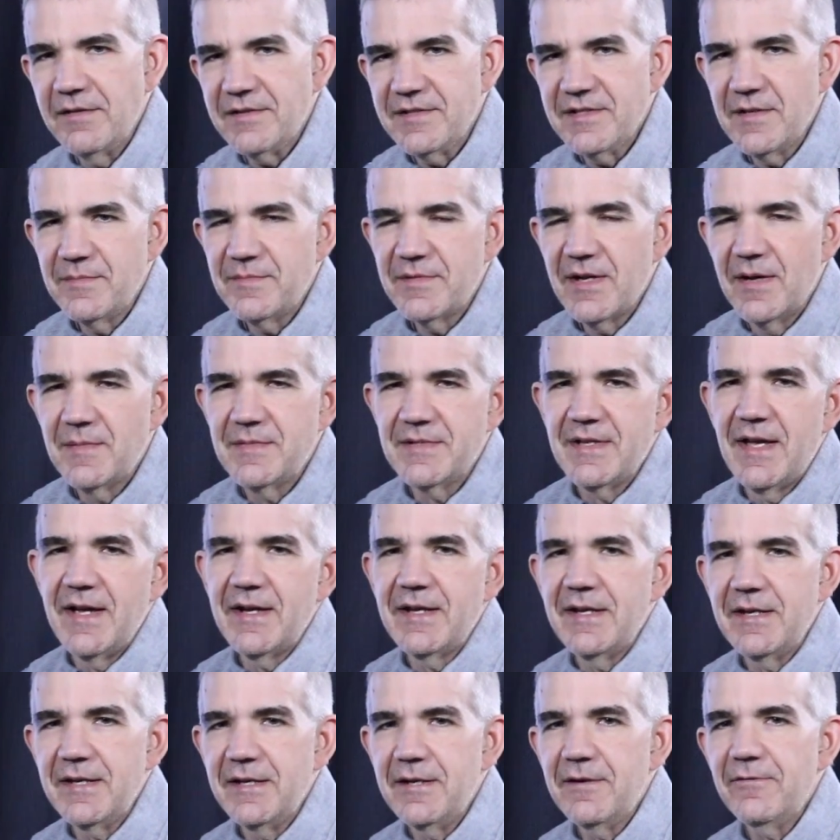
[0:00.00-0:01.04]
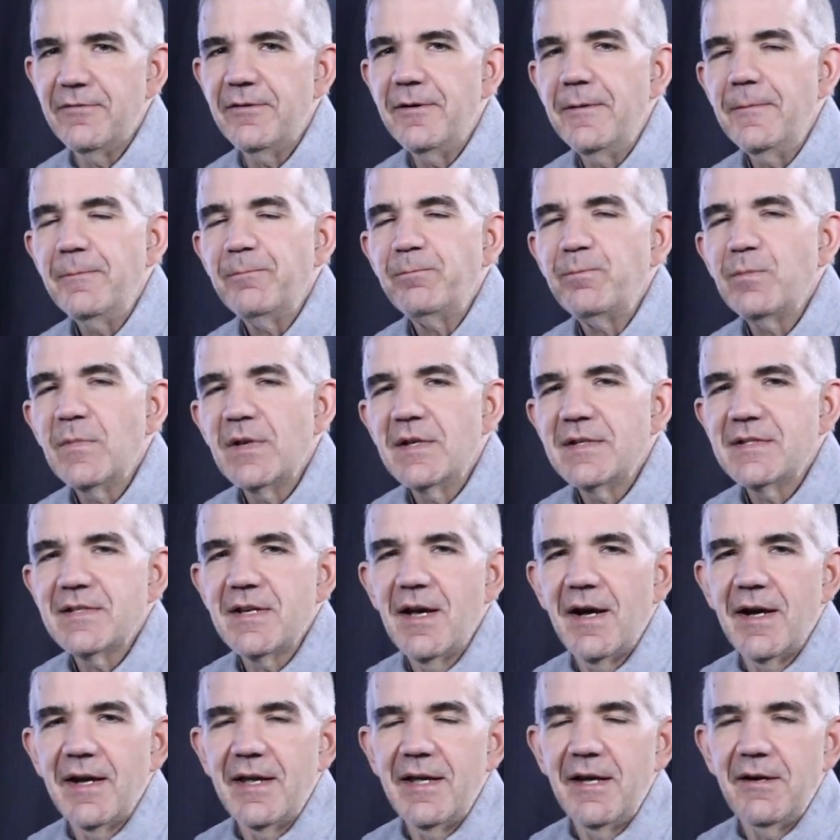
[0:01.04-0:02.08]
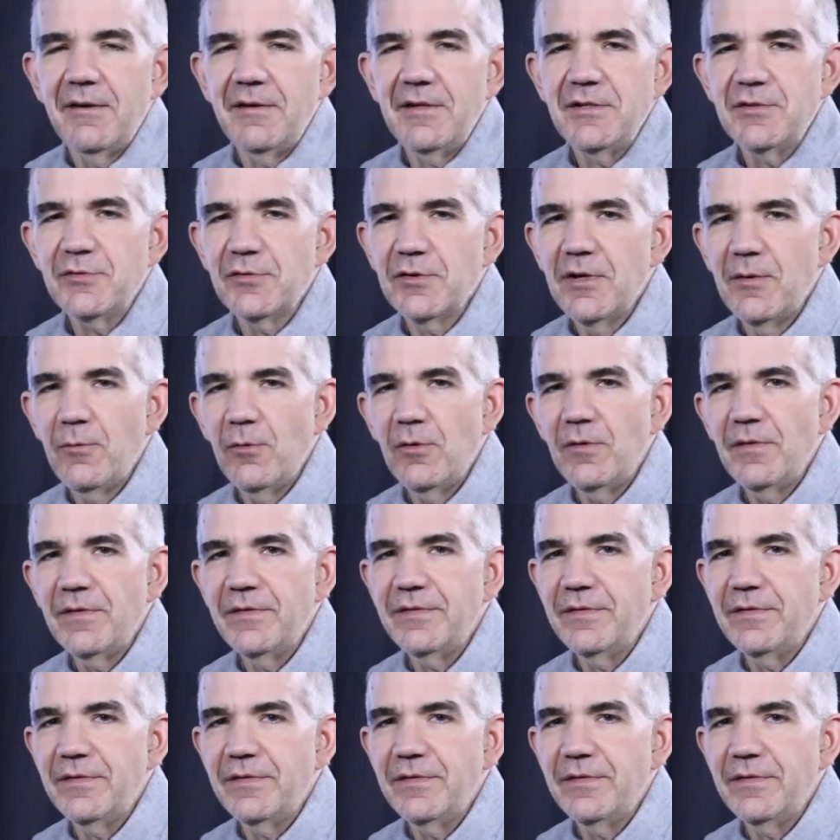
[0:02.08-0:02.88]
and sometimes that can give Scott County trouble,